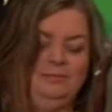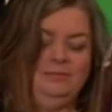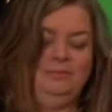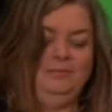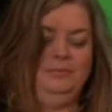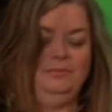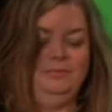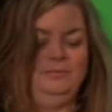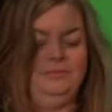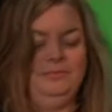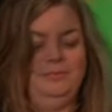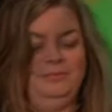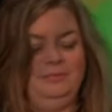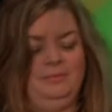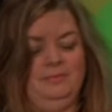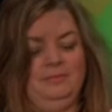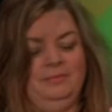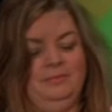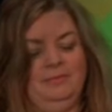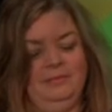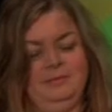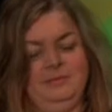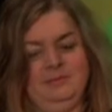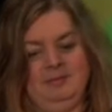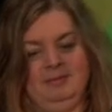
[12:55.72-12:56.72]

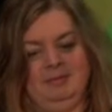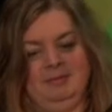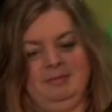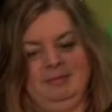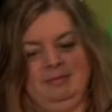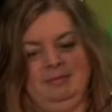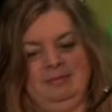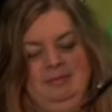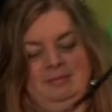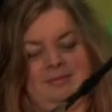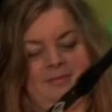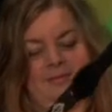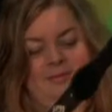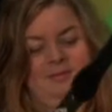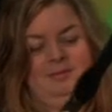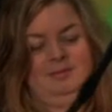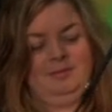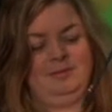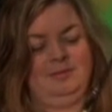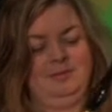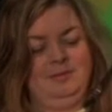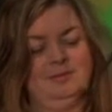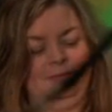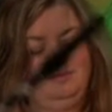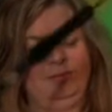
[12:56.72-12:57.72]

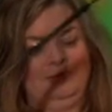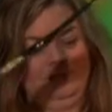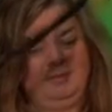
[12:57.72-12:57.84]
(no one is talking)